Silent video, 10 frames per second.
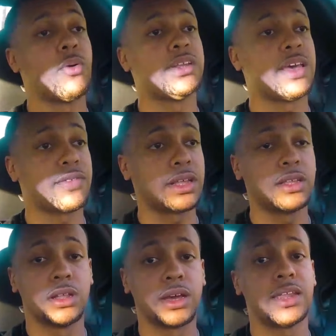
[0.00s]
I would
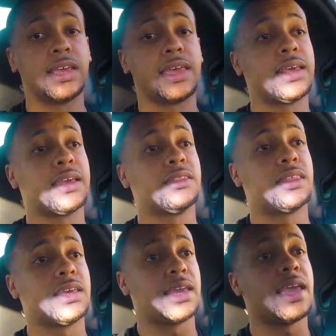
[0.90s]
definitely look into getting
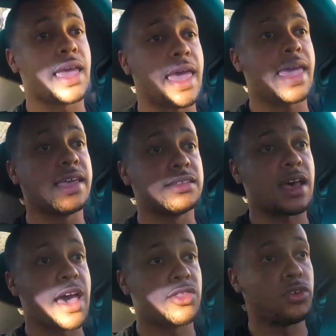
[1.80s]
the
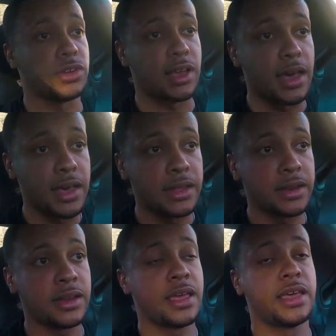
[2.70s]
heads either
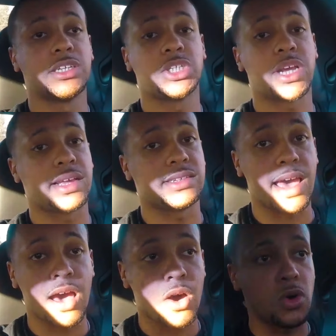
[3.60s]
done, checked
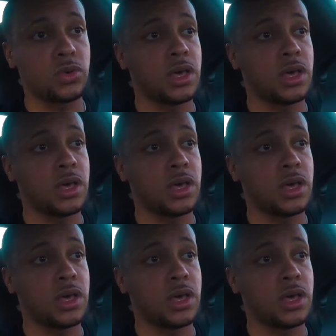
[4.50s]
out.